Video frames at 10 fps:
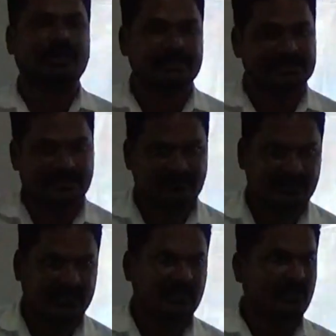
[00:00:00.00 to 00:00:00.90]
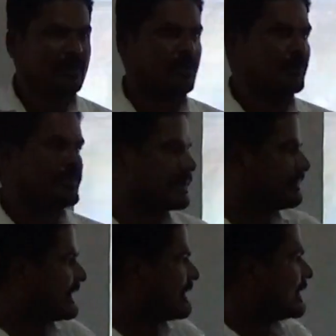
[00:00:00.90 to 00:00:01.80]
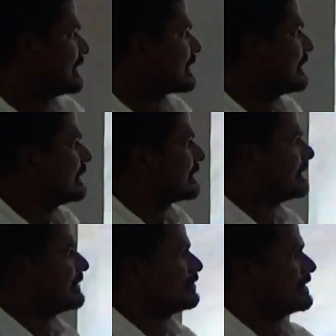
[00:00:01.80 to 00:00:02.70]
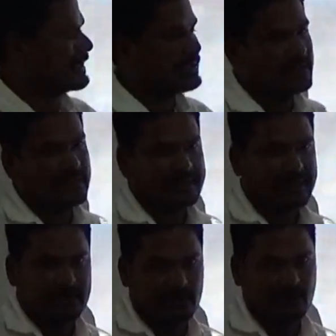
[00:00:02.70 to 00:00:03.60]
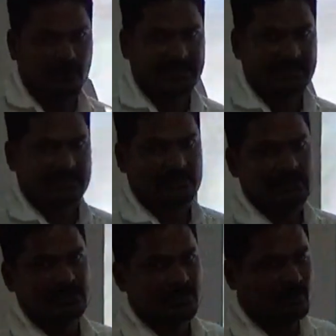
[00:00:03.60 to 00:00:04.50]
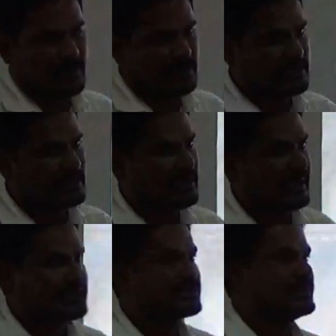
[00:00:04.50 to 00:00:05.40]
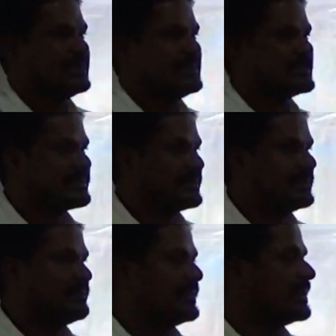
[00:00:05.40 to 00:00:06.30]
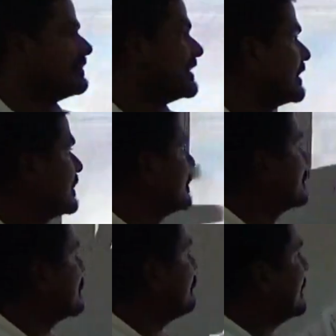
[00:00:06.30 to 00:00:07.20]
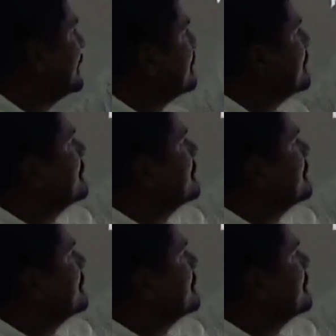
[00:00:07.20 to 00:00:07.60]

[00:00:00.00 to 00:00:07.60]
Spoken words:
ends of the copper wire are connected to the galvanometer. So what actually this phenomena? So when